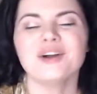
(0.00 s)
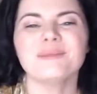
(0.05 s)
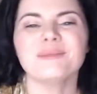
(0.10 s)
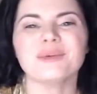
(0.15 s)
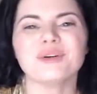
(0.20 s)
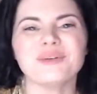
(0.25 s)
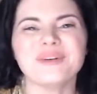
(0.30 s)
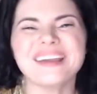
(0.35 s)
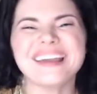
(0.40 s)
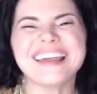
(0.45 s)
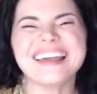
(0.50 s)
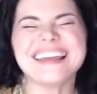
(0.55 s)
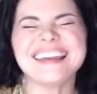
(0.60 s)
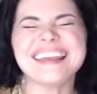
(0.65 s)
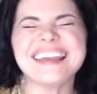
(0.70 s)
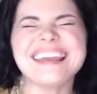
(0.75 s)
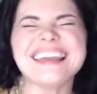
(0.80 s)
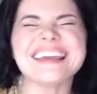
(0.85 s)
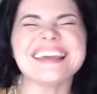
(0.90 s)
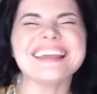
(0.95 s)

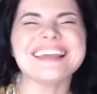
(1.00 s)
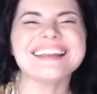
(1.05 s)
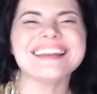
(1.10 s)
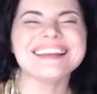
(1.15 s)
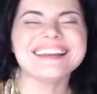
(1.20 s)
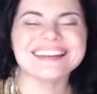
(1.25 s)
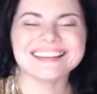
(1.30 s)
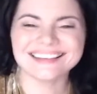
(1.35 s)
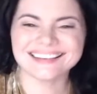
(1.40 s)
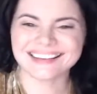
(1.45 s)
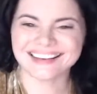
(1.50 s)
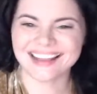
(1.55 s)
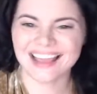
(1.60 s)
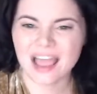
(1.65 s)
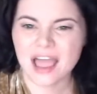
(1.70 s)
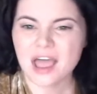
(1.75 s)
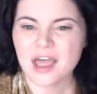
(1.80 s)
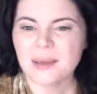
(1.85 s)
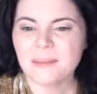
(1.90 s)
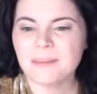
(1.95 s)
Already in
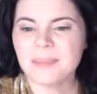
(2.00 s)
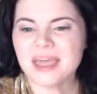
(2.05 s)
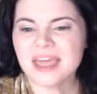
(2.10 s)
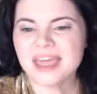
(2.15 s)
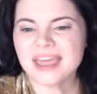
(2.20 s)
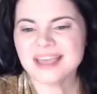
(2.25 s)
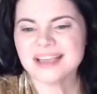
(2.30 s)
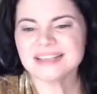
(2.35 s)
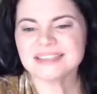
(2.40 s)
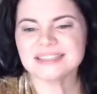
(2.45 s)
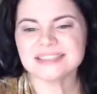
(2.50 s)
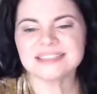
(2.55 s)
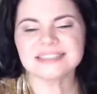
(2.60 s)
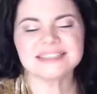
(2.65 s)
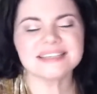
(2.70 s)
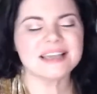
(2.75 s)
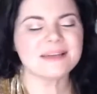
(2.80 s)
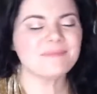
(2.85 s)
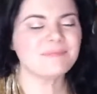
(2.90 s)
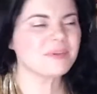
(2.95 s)

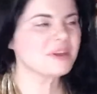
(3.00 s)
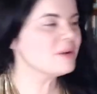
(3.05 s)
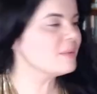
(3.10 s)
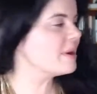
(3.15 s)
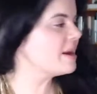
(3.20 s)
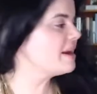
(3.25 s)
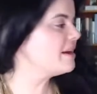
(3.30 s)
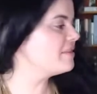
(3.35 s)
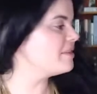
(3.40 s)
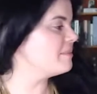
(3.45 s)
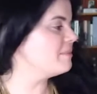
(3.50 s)
Mississippi, where the